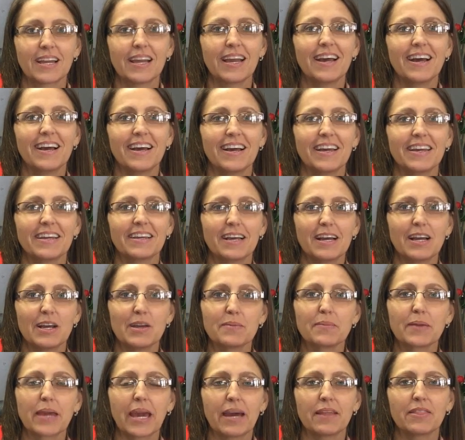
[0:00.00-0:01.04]
Hi,
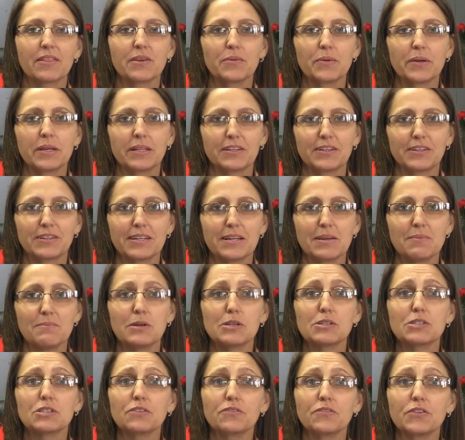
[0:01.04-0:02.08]
I am Kathy Wheeler,
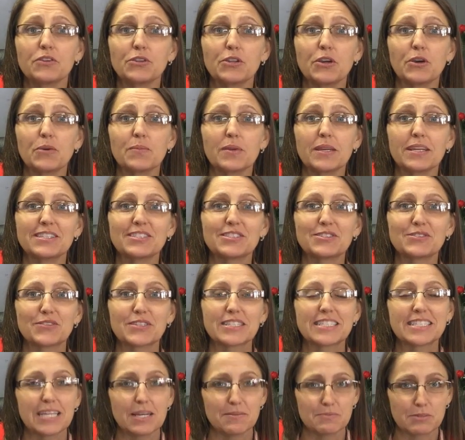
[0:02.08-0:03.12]
and most of you know me as
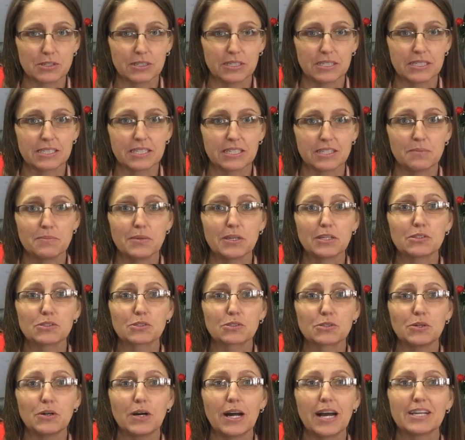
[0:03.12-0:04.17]
the receptionist in the middle
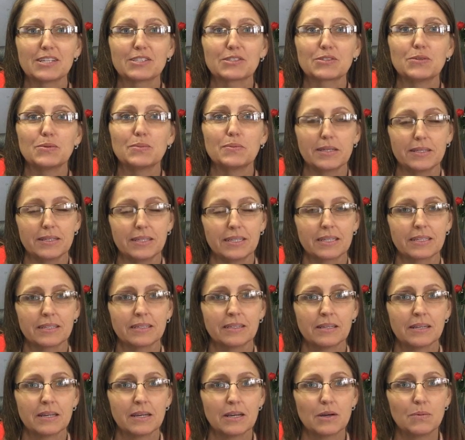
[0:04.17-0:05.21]
school high school building.
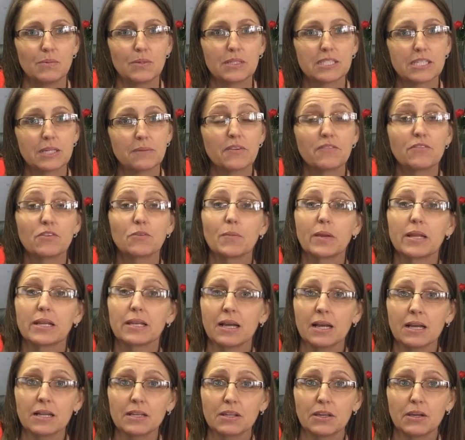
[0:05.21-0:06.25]
What some of you may
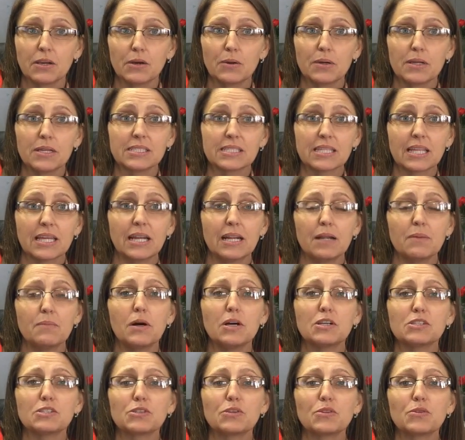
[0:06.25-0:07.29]
not know is that I'm
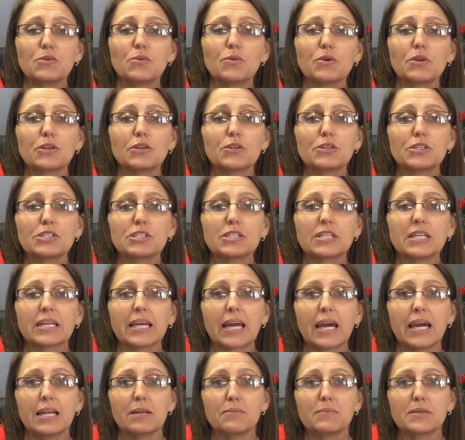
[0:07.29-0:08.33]
also the Warner Christian
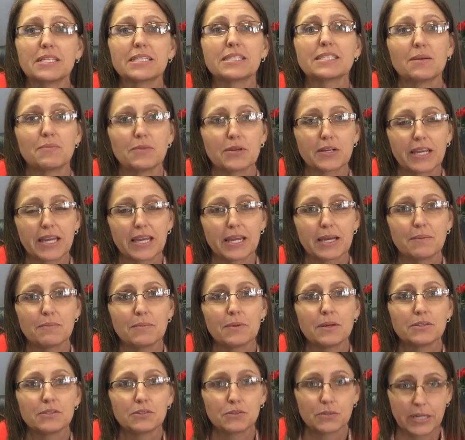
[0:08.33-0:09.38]
Academy's summer camp
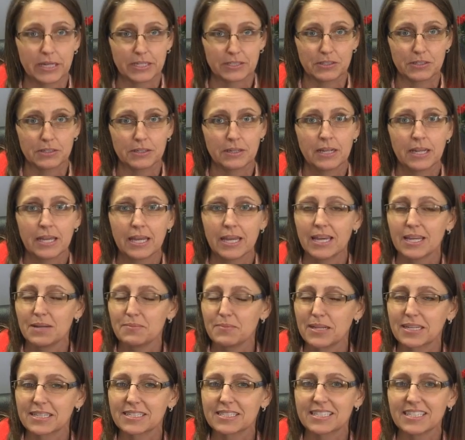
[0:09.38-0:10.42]
director, and
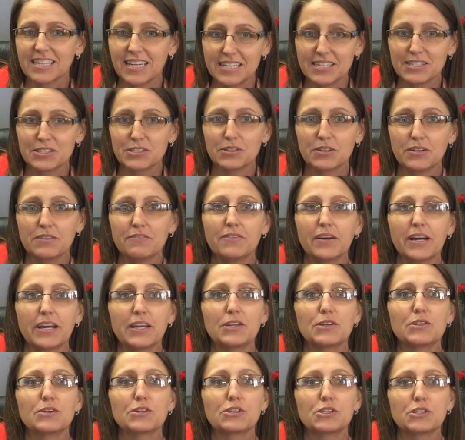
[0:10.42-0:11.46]
I'm excited to
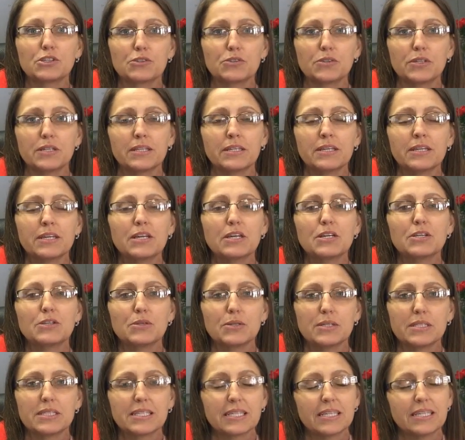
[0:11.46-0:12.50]
invite your children
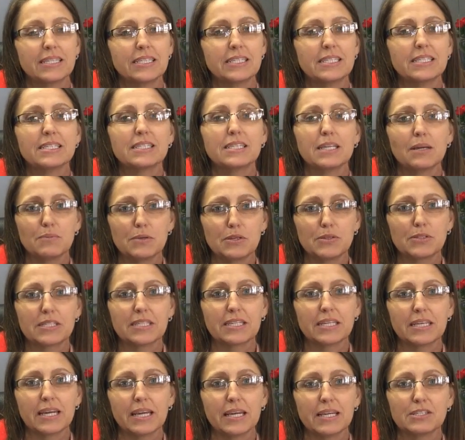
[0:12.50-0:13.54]
to attend
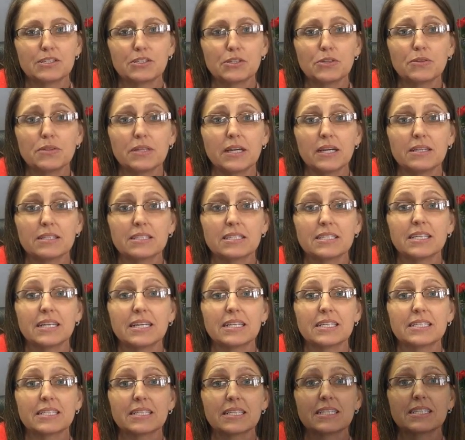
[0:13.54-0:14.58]
WCA's
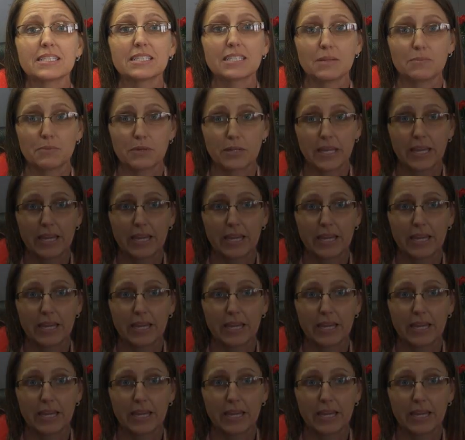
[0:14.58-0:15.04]
2019 summer